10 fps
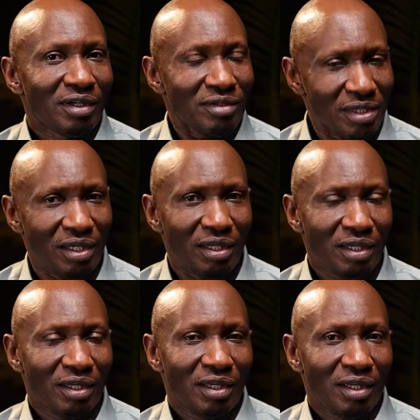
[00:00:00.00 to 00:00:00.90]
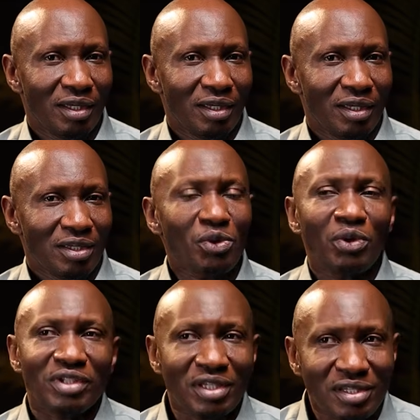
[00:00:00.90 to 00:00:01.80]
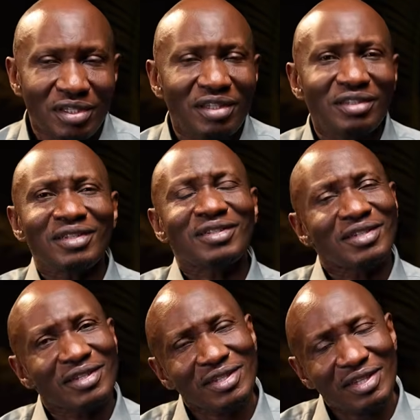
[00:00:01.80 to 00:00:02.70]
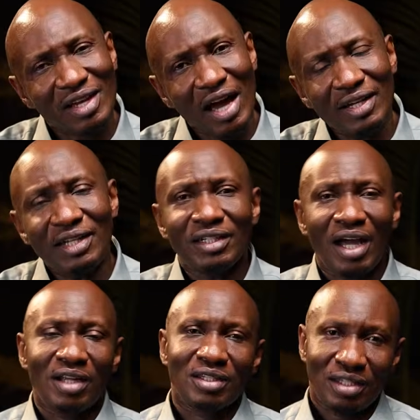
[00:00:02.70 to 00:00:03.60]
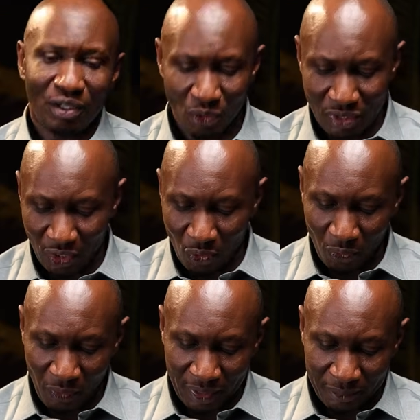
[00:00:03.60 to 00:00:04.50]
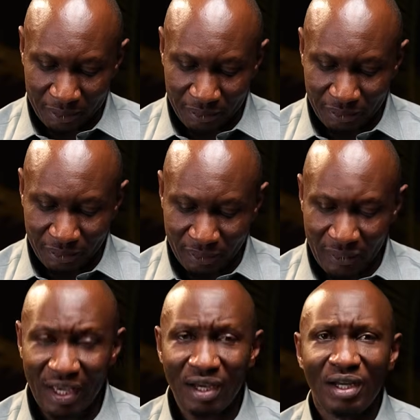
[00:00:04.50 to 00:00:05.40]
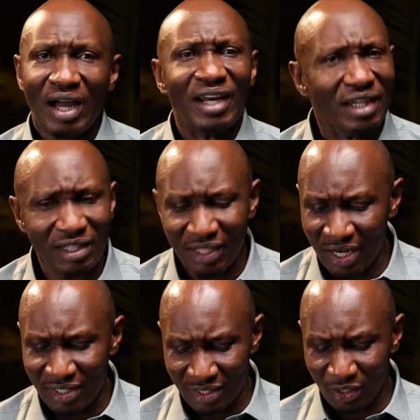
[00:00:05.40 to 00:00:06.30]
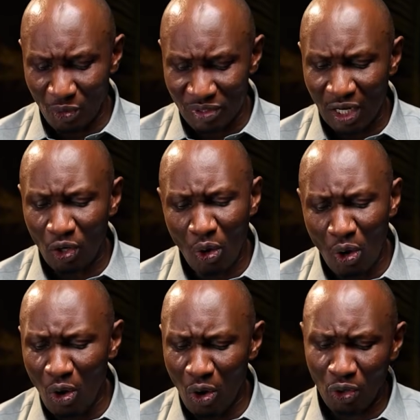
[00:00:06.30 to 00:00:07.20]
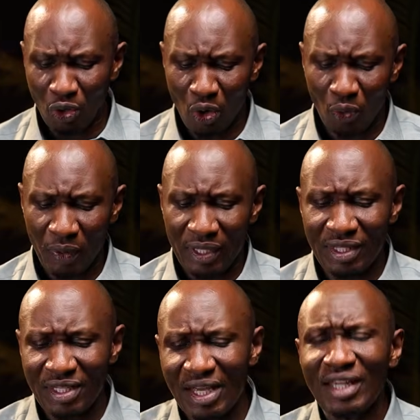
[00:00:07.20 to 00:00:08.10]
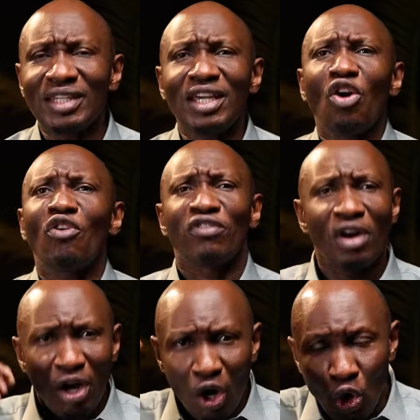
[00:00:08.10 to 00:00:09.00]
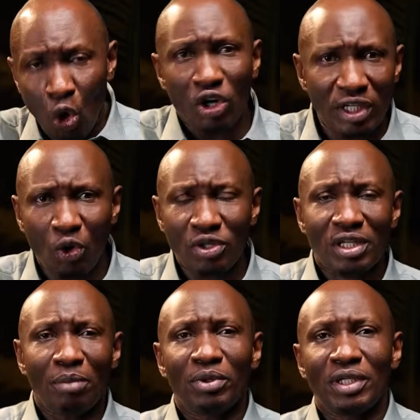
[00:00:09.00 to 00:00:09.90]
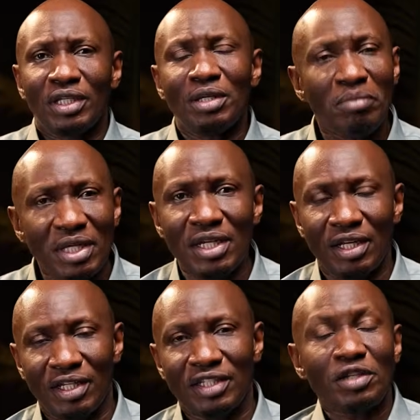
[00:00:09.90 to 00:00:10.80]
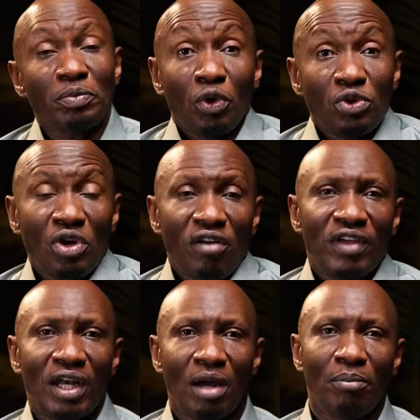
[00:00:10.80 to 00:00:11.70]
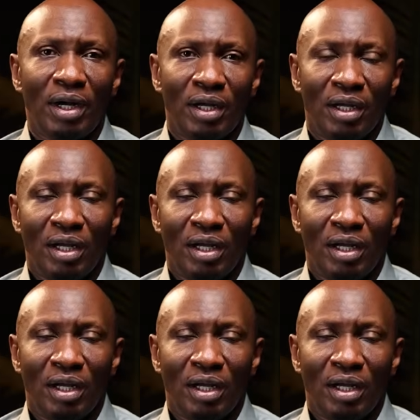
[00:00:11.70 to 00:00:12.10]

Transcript: You see? So just a little courtesy goes a long way. Yeah? A little courtesy goes a long, long way. This idea of loading on somebody immediately just because you have their number.